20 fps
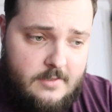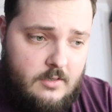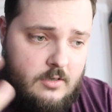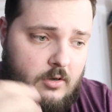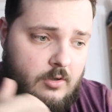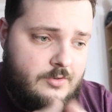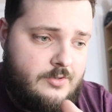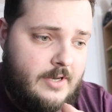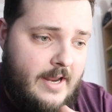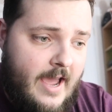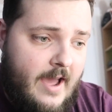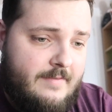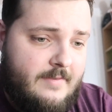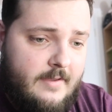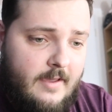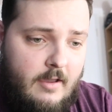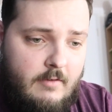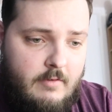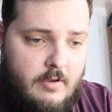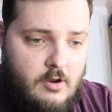is the console I have
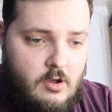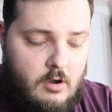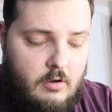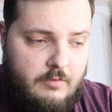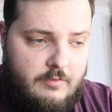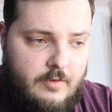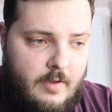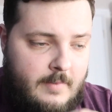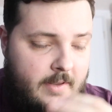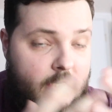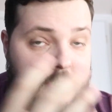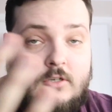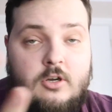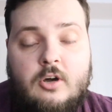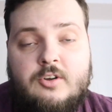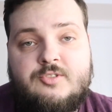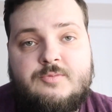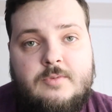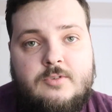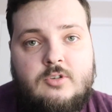to get rid of. I mean, it's
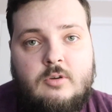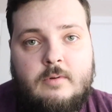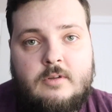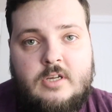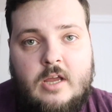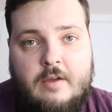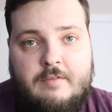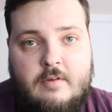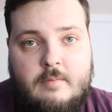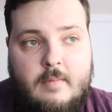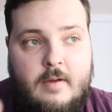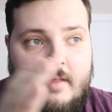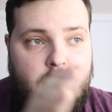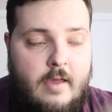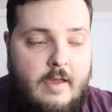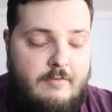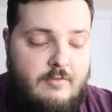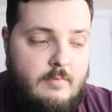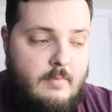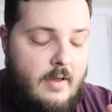cost me so much every
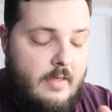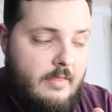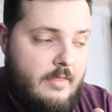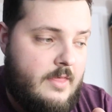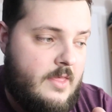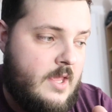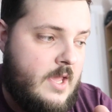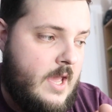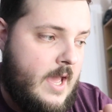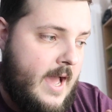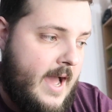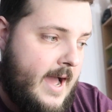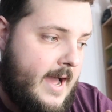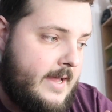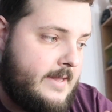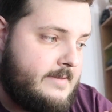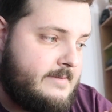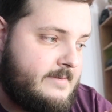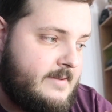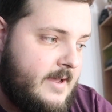month.
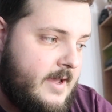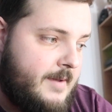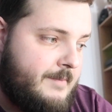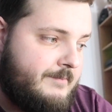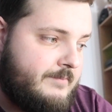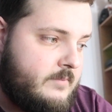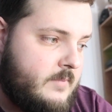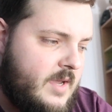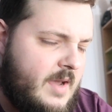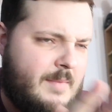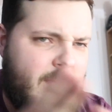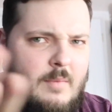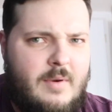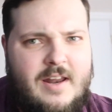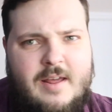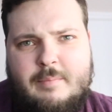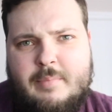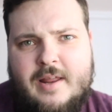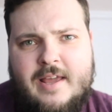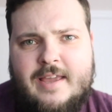And I mean,
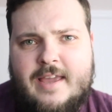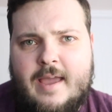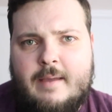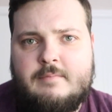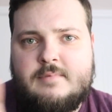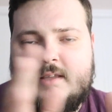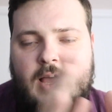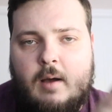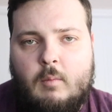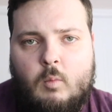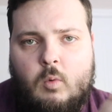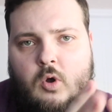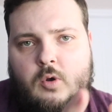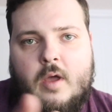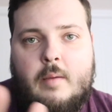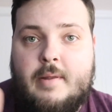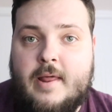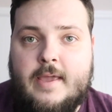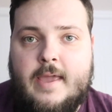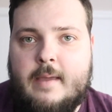when I play games, what do
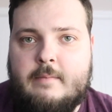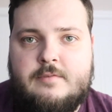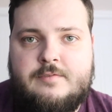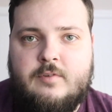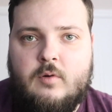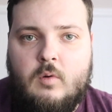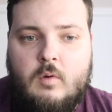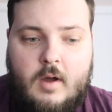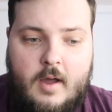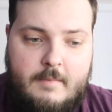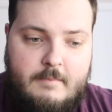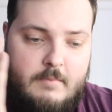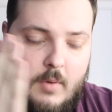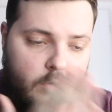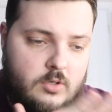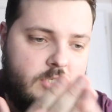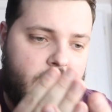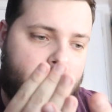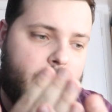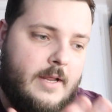I play games for? I
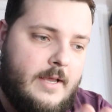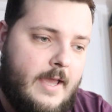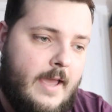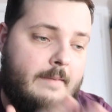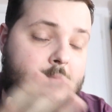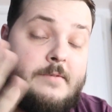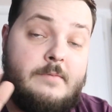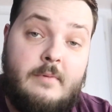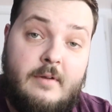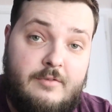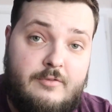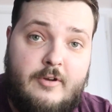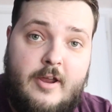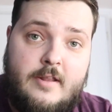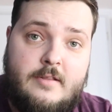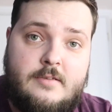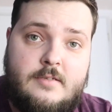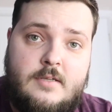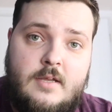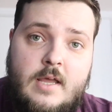mostly play games with my
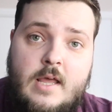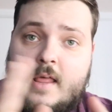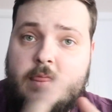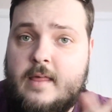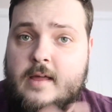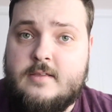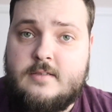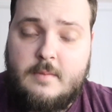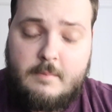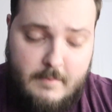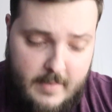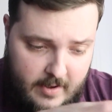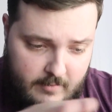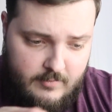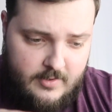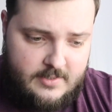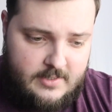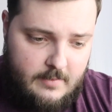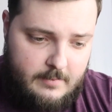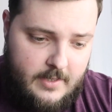friends. That is the
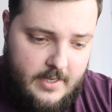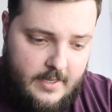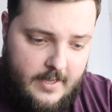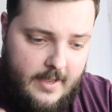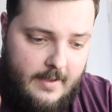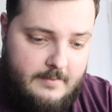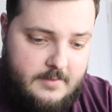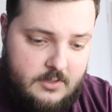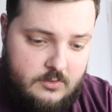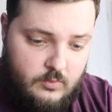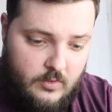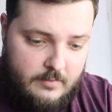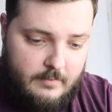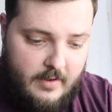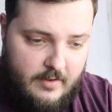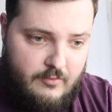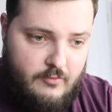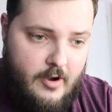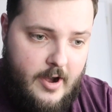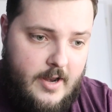main reason I play games, is with
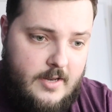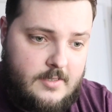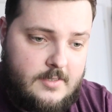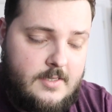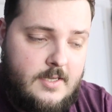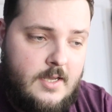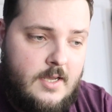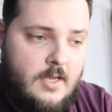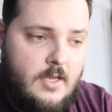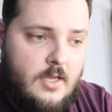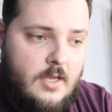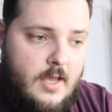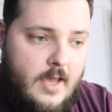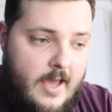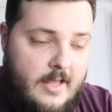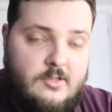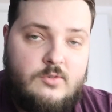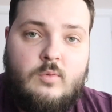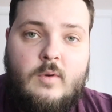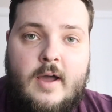my friends.
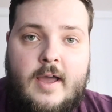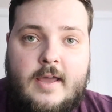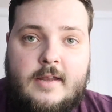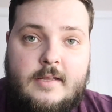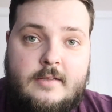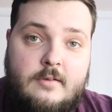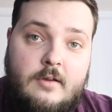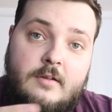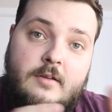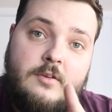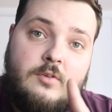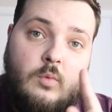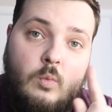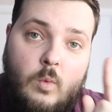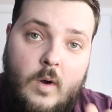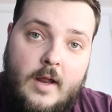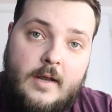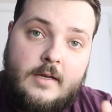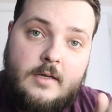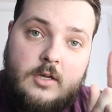Hence why I need to go down to
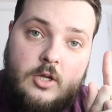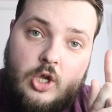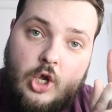one